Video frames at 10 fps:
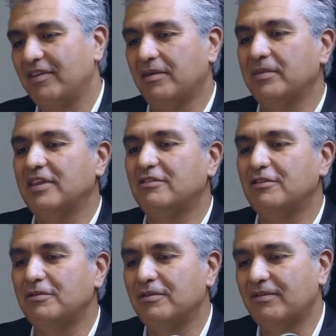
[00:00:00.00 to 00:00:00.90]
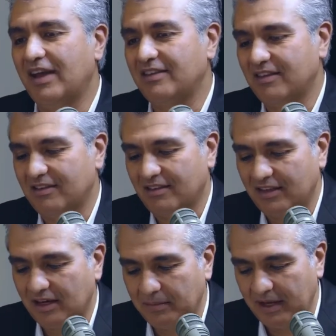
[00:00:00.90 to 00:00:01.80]
some of these new devices a
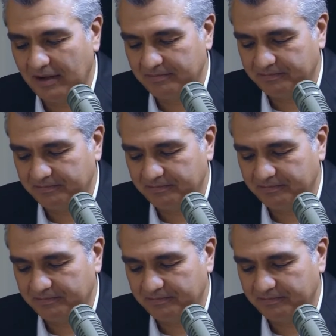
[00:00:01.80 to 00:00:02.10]
little bit.